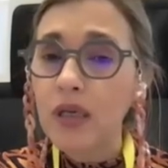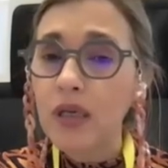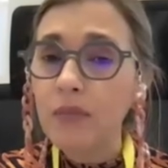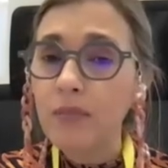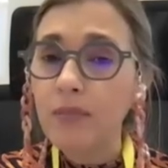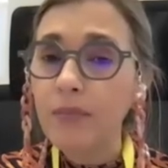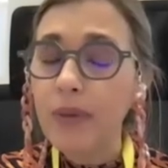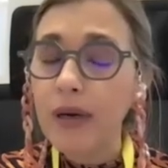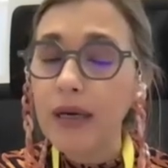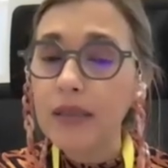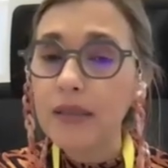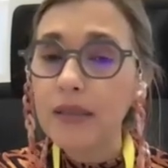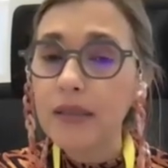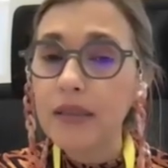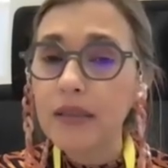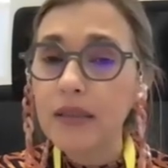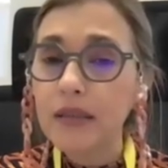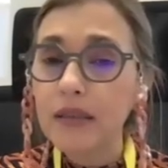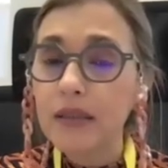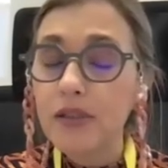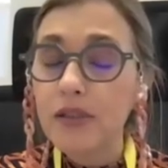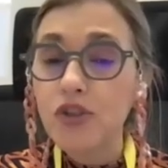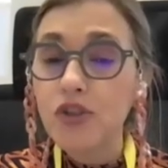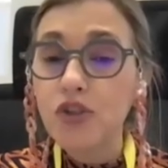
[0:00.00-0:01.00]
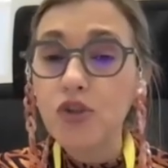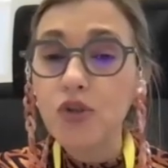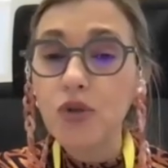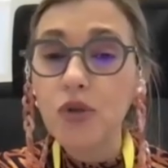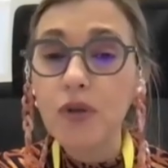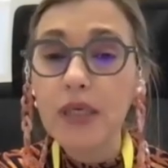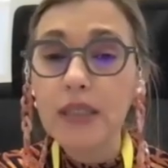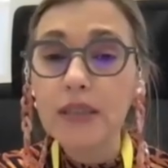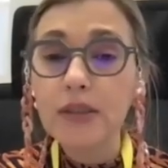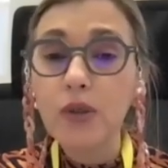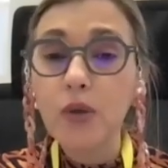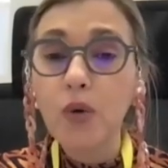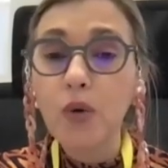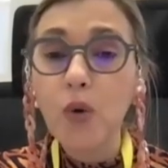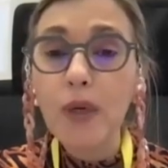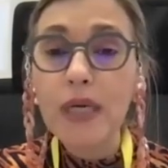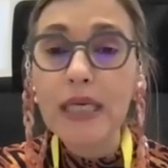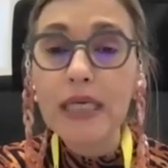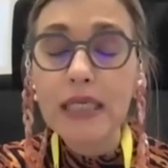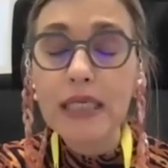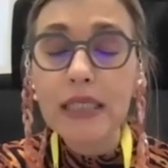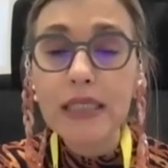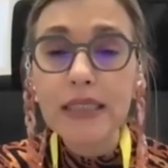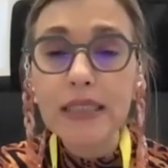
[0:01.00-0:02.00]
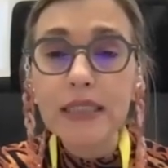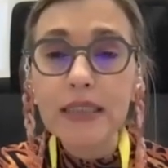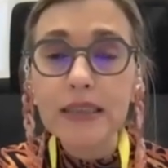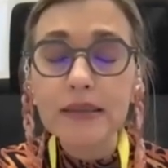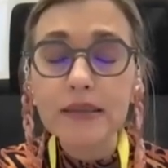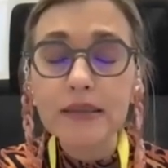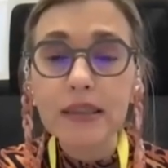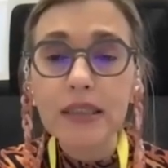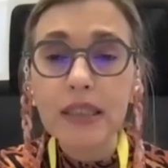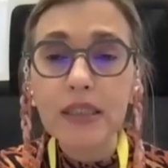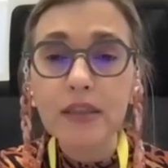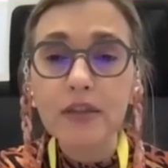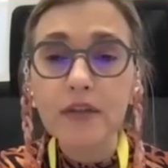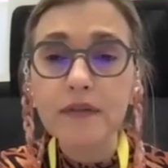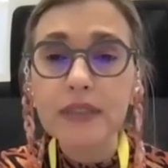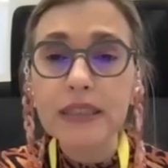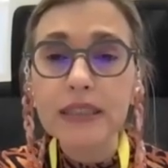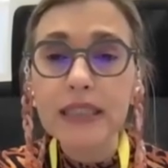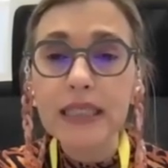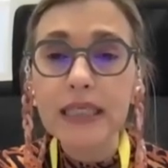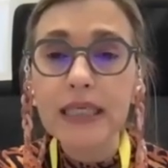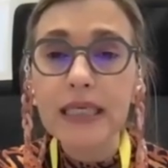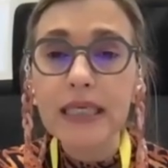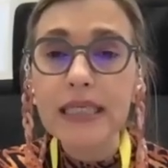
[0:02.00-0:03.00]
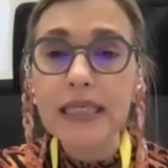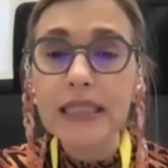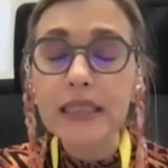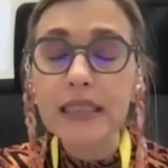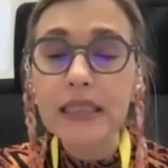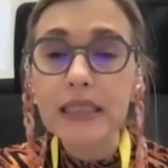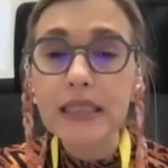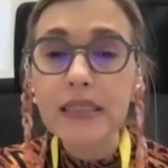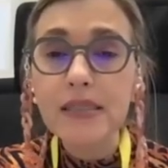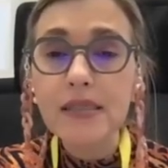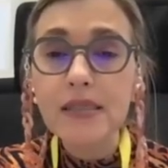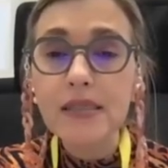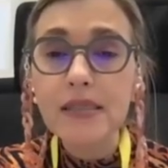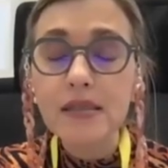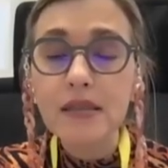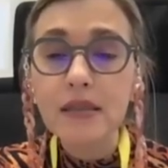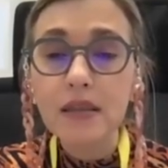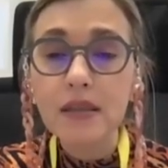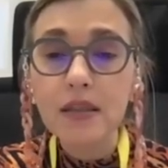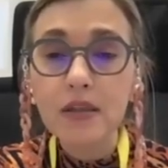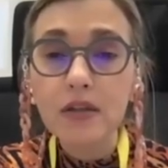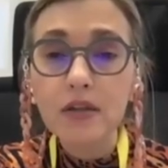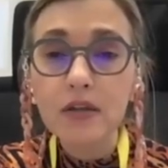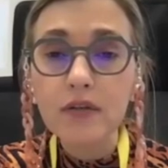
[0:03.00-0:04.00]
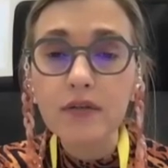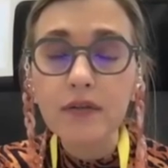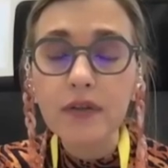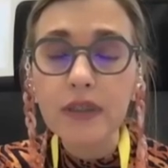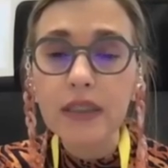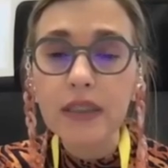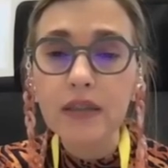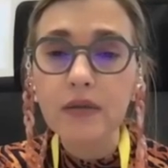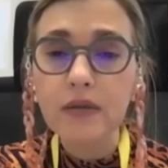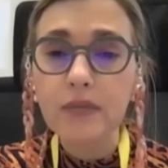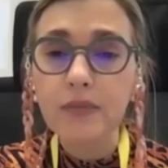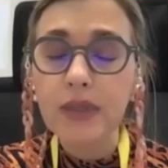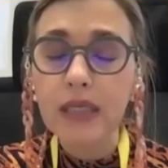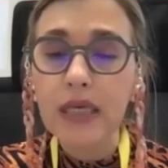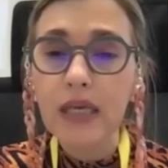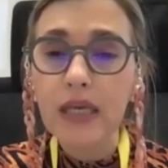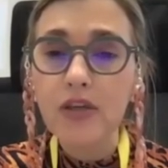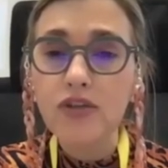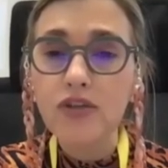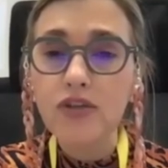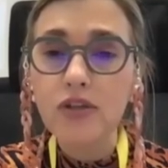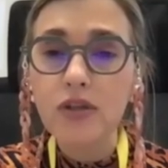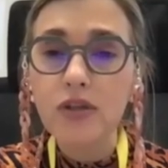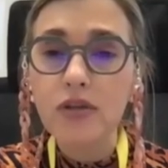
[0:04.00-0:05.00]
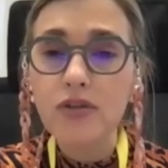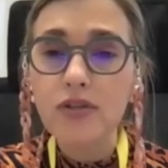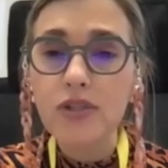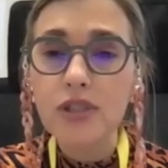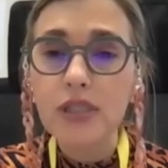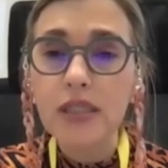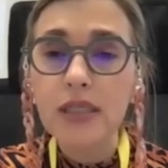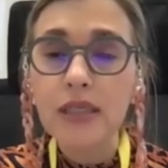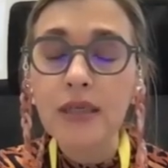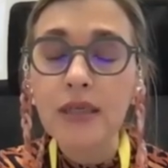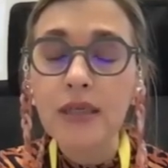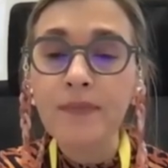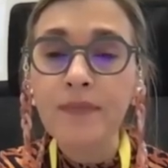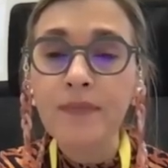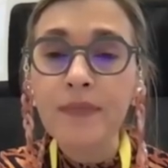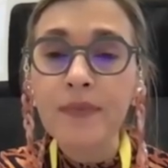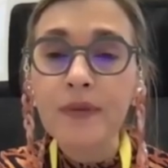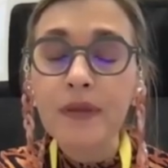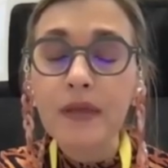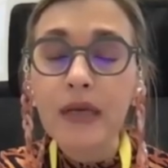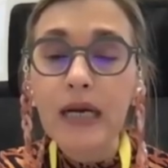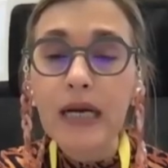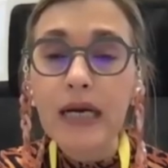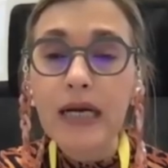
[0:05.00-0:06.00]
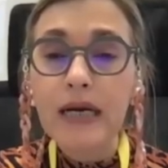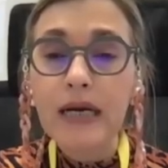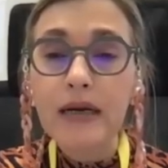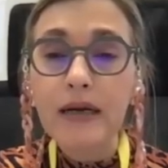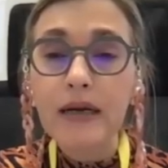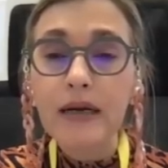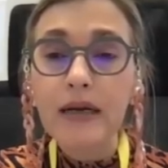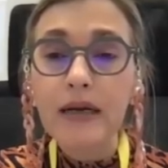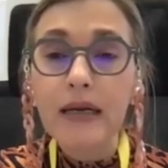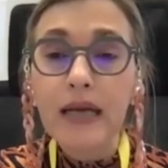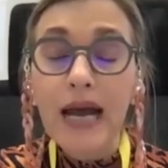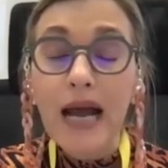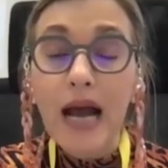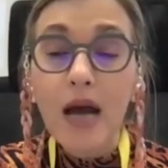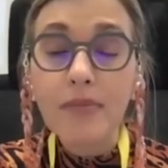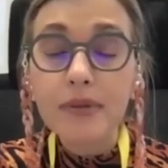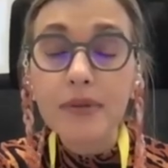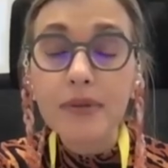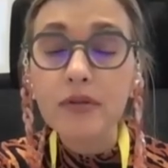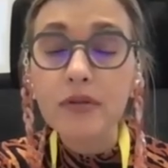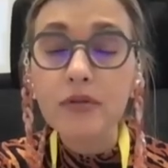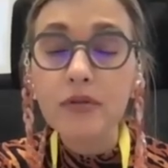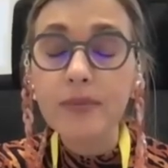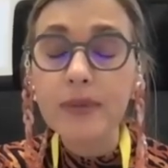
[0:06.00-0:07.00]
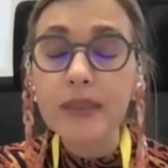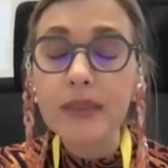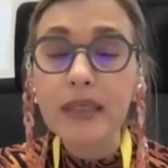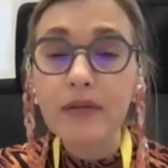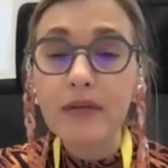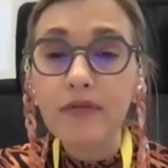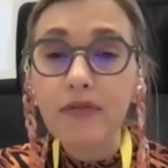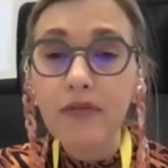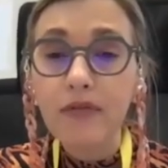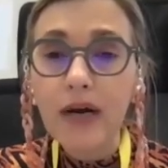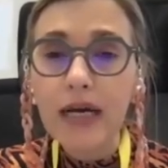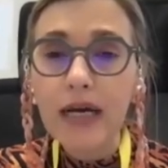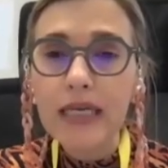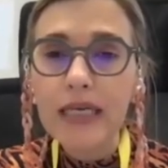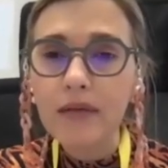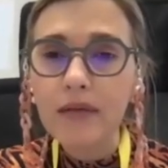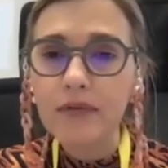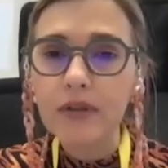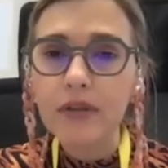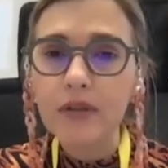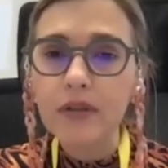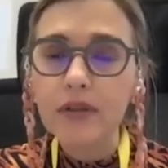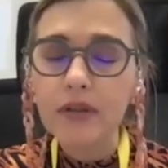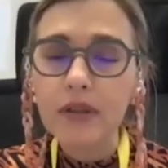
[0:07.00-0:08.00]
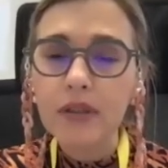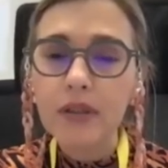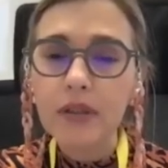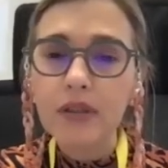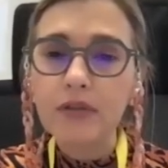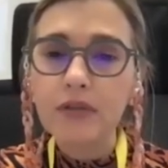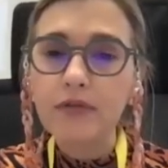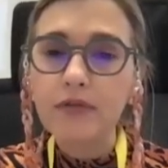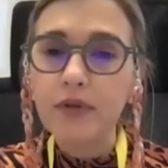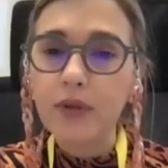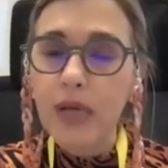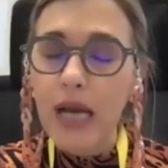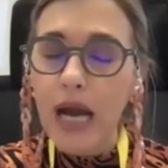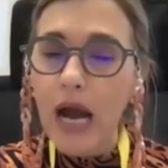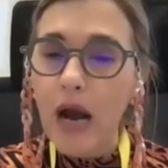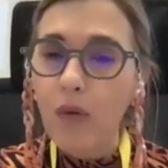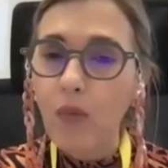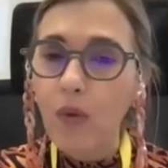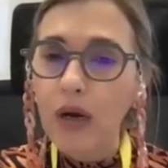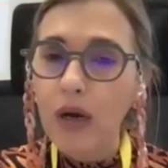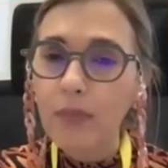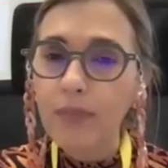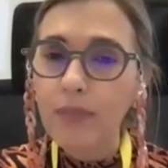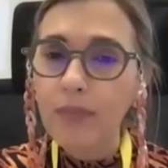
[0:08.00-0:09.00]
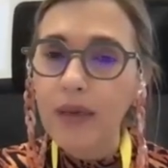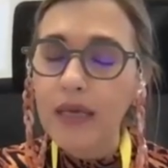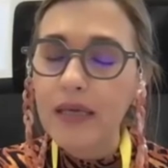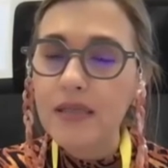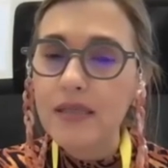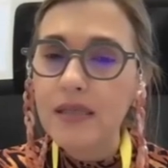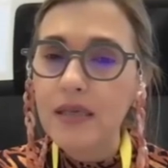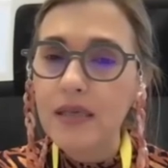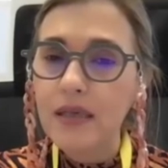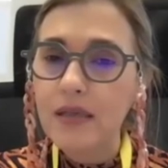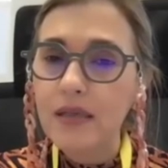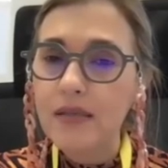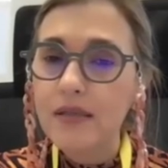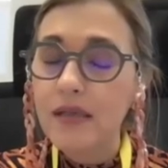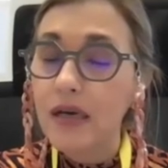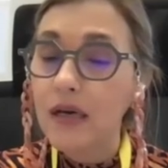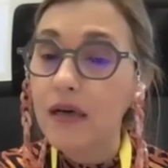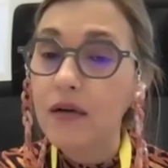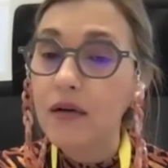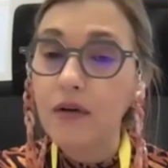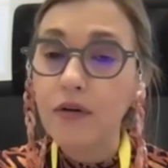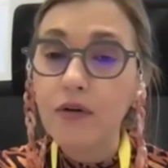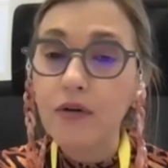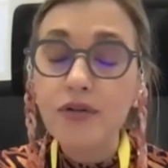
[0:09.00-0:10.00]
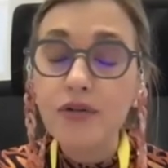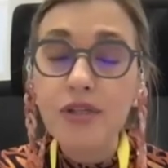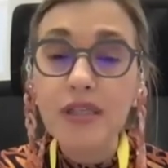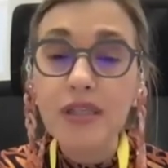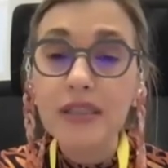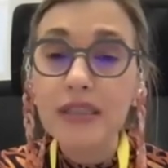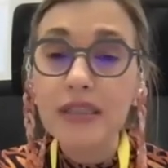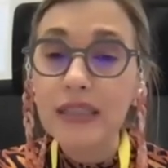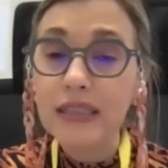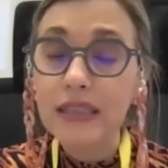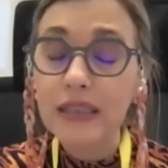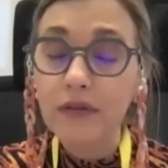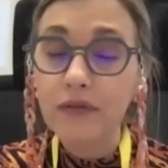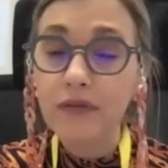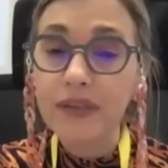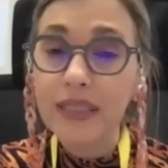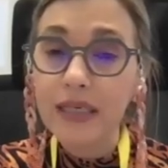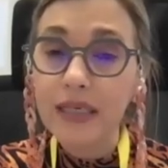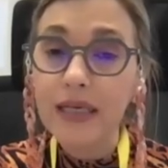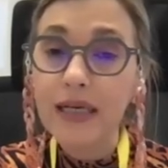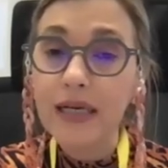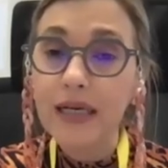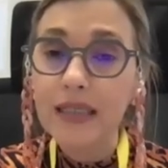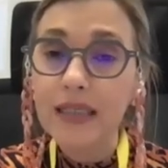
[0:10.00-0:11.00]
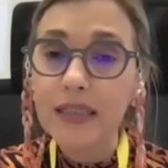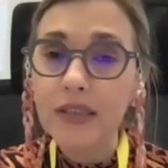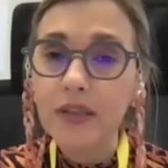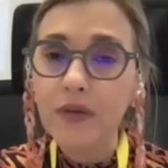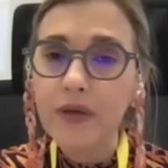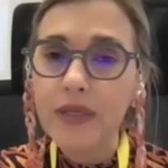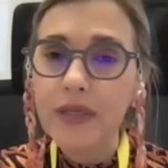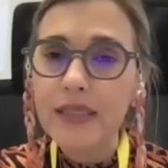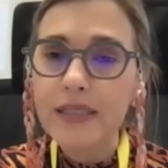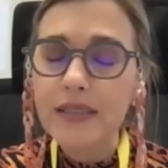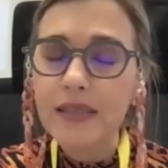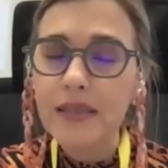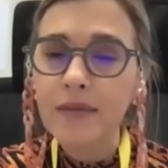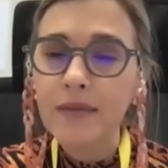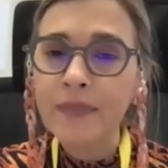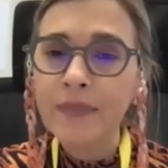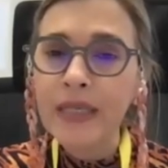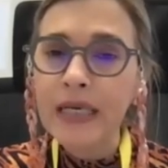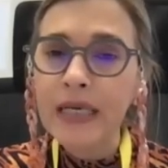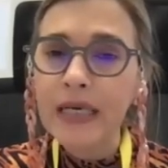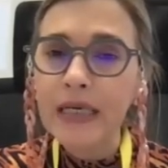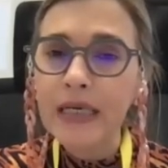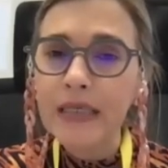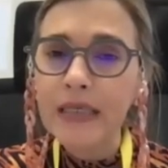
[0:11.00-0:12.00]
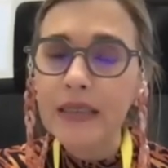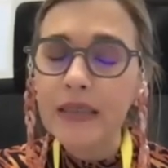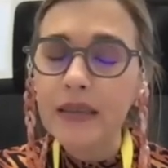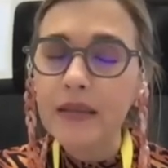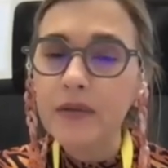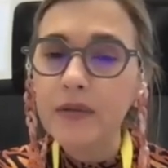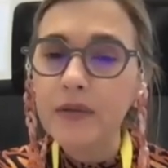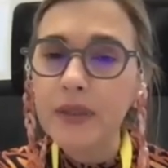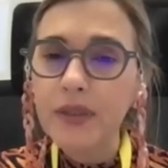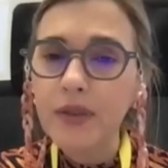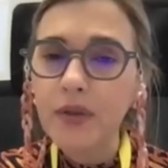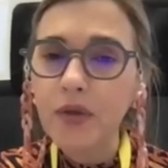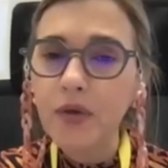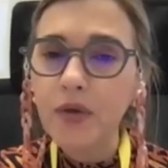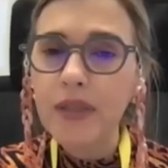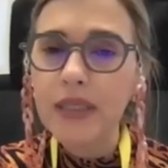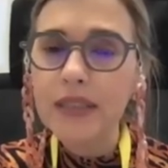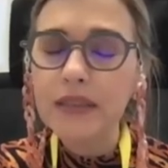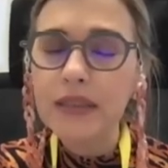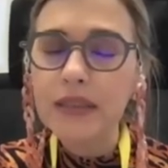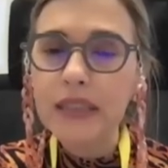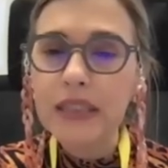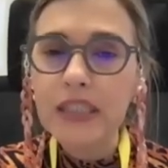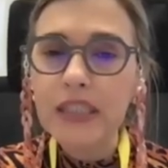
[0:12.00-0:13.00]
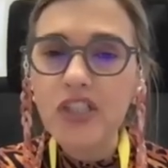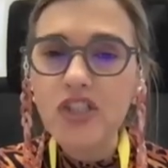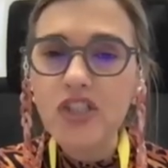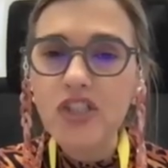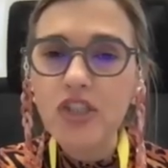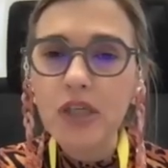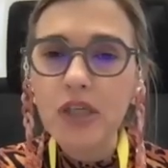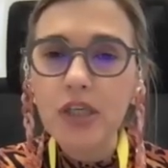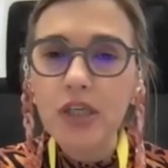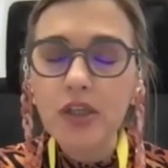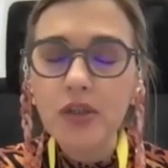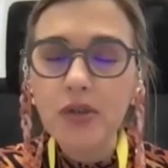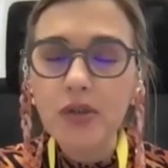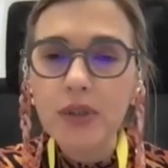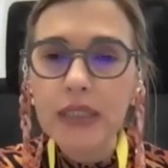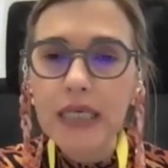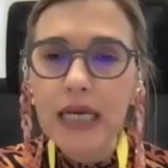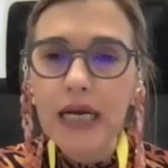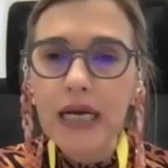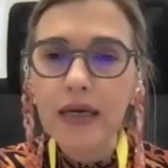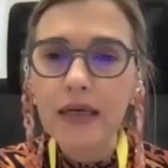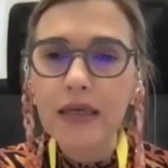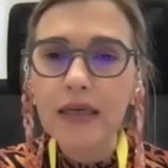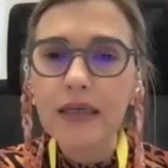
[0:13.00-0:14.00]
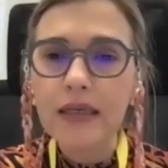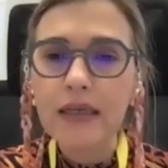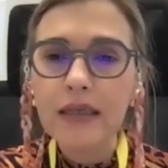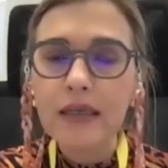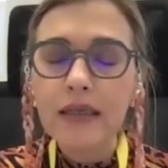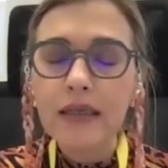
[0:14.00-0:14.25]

But it's true that we need, at the end of the day, these novel combinations have to be available for our patients across the different countries. And we know that each new drug